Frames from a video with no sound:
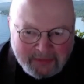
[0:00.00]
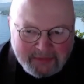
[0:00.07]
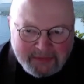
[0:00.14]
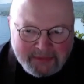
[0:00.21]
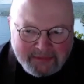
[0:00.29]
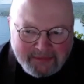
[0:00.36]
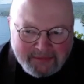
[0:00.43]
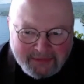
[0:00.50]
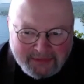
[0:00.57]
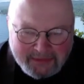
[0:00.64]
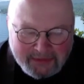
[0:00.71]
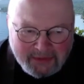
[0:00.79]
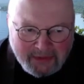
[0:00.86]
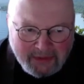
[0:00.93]
Just try to
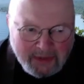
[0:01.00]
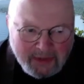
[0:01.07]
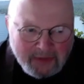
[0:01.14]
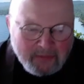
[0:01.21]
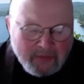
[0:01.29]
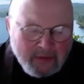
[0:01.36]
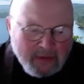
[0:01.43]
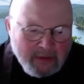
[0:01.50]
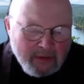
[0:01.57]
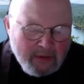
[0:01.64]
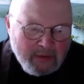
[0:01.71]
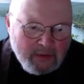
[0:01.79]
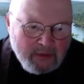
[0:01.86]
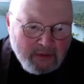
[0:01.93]
stay out of
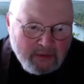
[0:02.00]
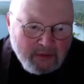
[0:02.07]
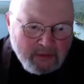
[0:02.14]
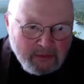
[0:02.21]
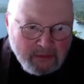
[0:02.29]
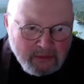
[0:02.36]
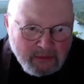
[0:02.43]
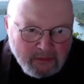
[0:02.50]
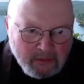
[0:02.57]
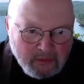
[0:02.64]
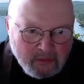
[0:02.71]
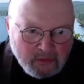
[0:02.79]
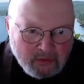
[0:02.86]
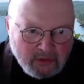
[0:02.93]

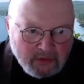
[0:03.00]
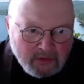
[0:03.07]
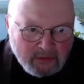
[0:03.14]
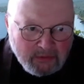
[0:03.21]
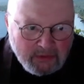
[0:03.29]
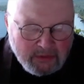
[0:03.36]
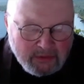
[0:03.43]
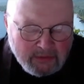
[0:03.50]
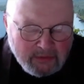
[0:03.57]
those arguments.